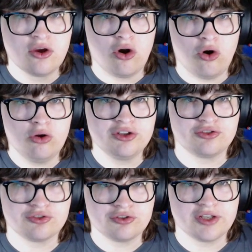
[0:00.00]
all you
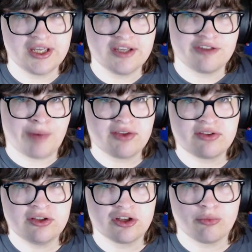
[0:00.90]
do is
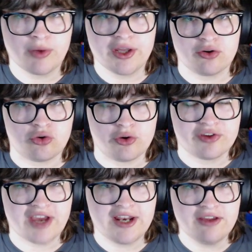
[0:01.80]
basically look at where your noise
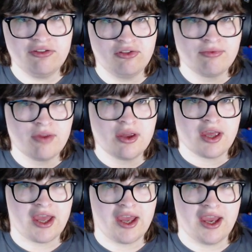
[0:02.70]
gate is
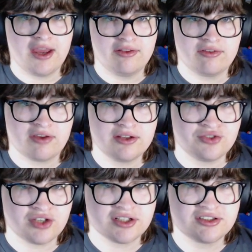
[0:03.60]
and
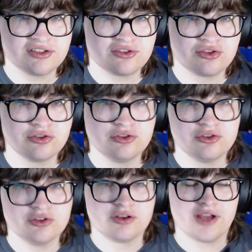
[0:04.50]
adjust it
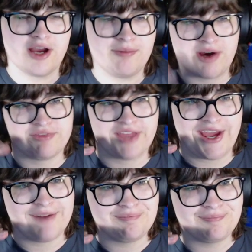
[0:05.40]
to above
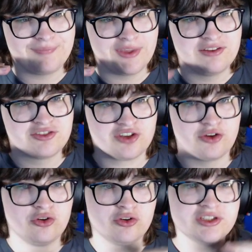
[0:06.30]
that. So
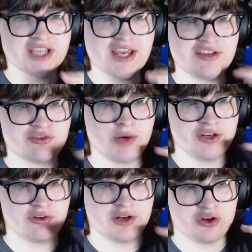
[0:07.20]
your noise gate is where
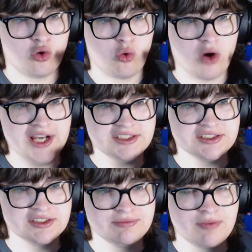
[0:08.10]
you're at your
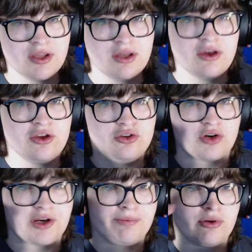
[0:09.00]
quietest. Your
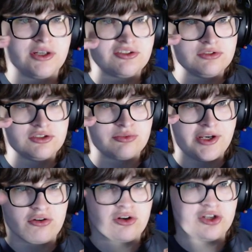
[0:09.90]
compressor is when
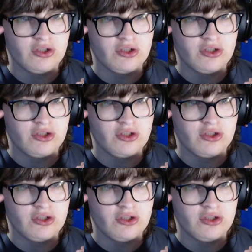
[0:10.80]
you're at your